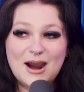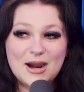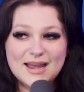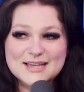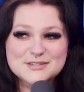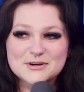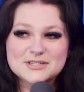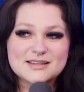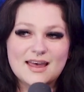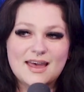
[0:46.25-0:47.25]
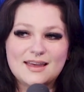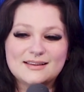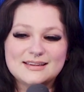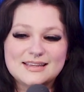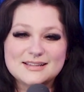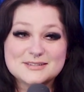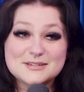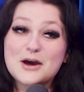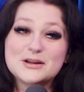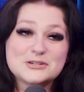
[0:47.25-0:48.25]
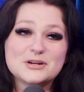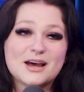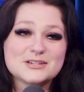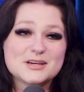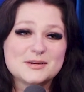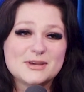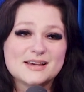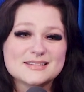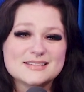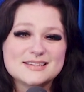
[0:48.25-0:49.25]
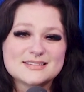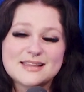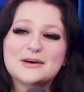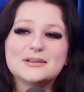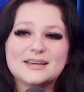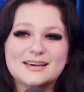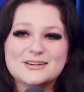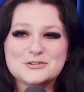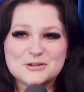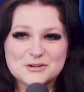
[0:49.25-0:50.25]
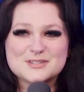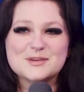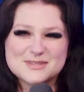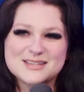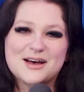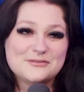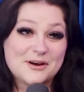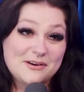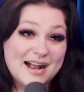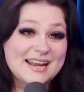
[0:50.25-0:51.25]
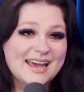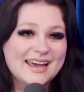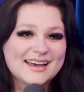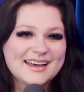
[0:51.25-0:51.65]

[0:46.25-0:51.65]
Our guest for today needs no introduction because he's loudly introduced himself already.